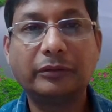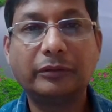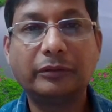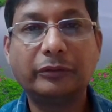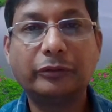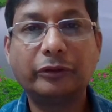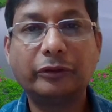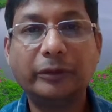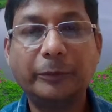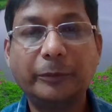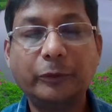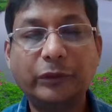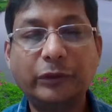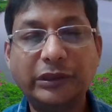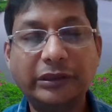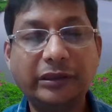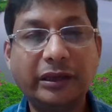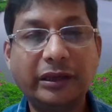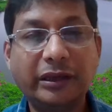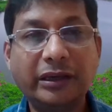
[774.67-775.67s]
So if you
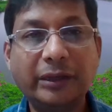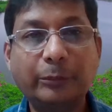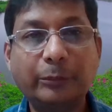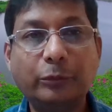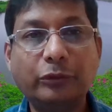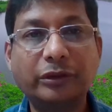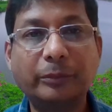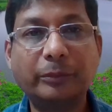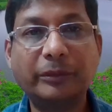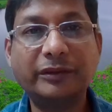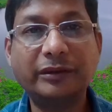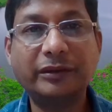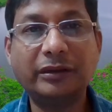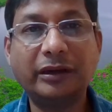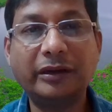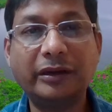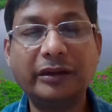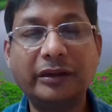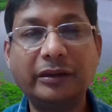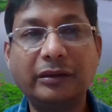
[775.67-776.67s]
see any books on machine
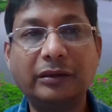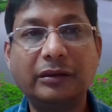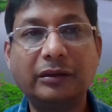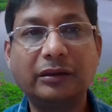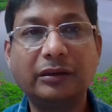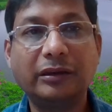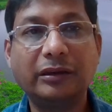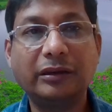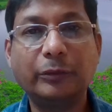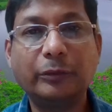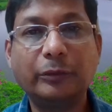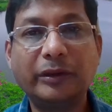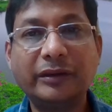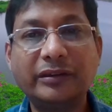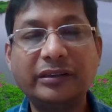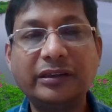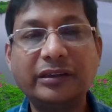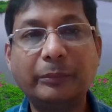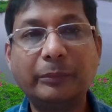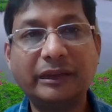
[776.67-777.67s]
learning, you can
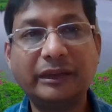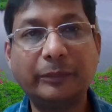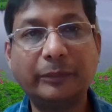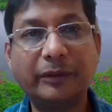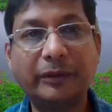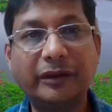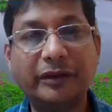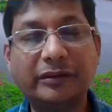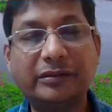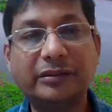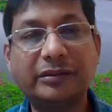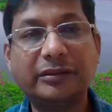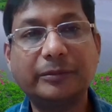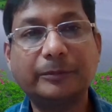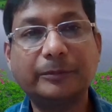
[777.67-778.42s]
see the mathematics.